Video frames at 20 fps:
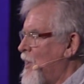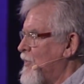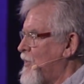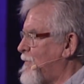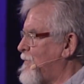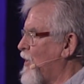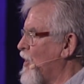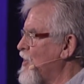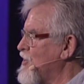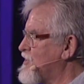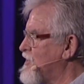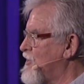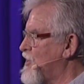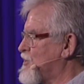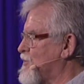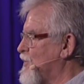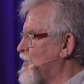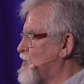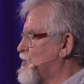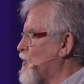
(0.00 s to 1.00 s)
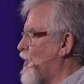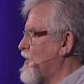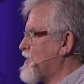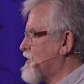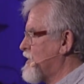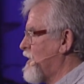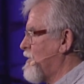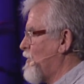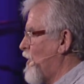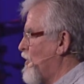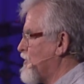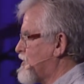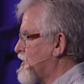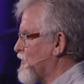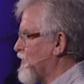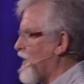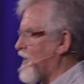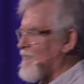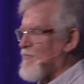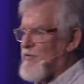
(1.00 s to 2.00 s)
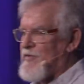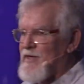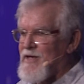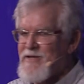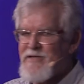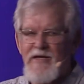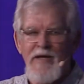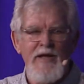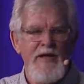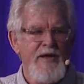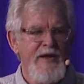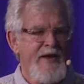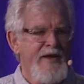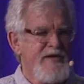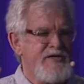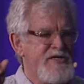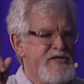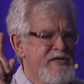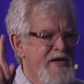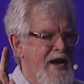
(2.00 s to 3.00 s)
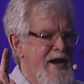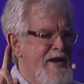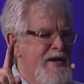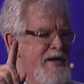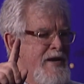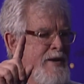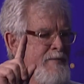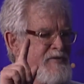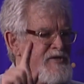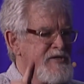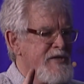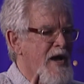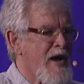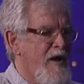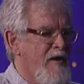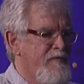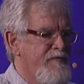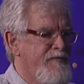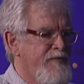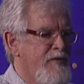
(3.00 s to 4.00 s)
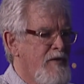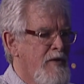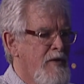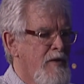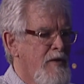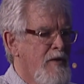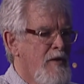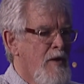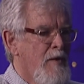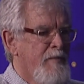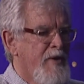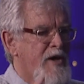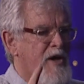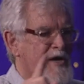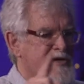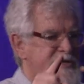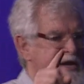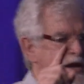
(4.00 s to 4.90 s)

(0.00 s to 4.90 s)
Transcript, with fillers: the person that's rejoicing the most, you ready for this, is Satan himself because